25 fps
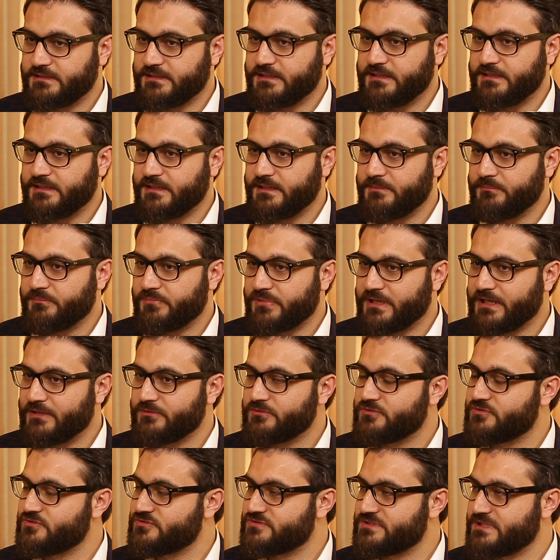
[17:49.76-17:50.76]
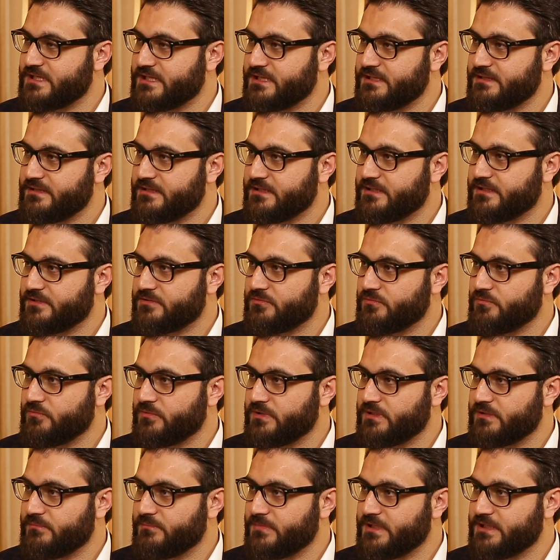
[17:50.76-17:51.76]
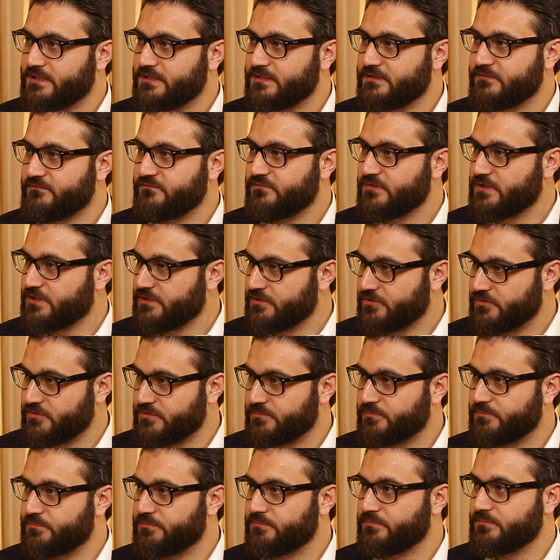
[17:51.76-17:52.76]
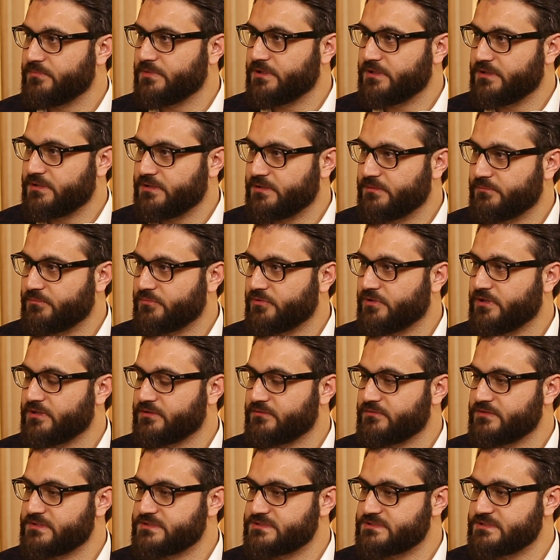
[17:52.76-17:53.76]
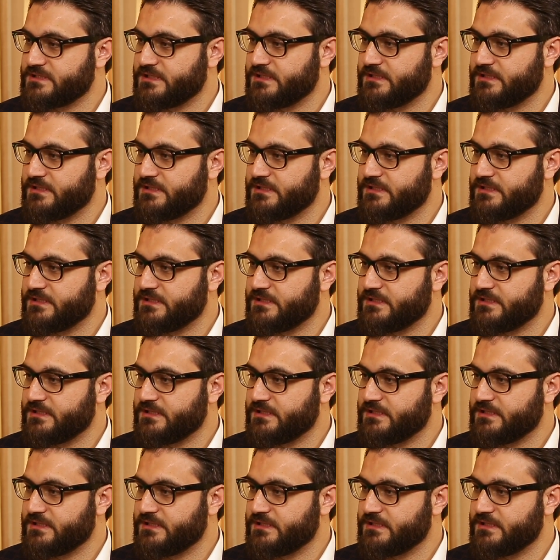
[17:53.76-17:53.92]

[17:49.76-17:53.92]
I am proud to say that we are making very good progress